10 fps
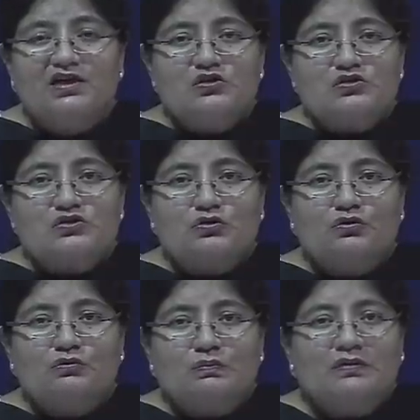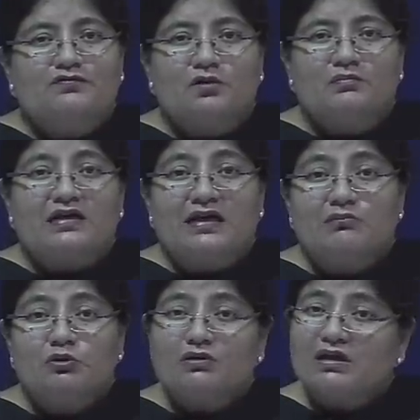So from time
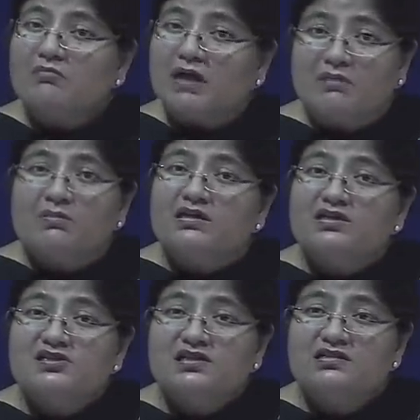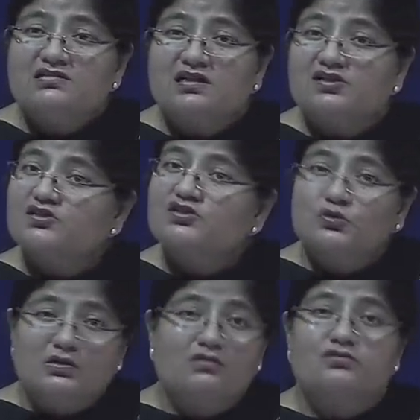to time I may initiate discussions.
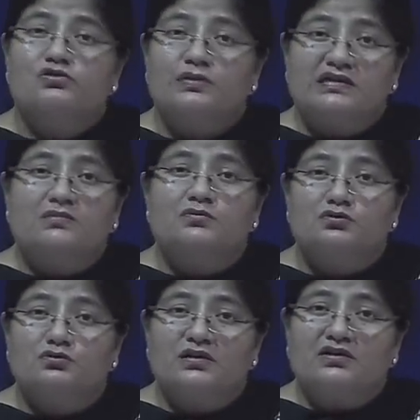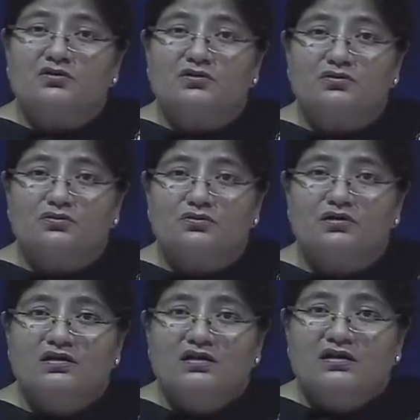You are also welcome to do that on your own,
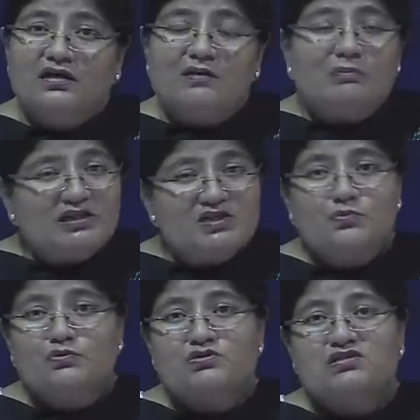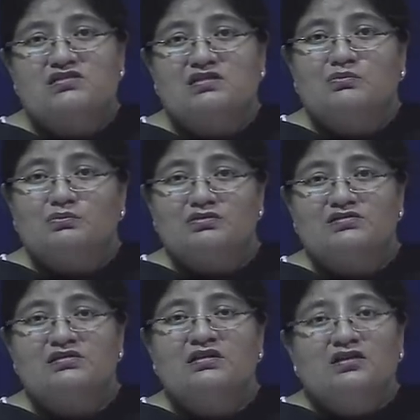and please post examples.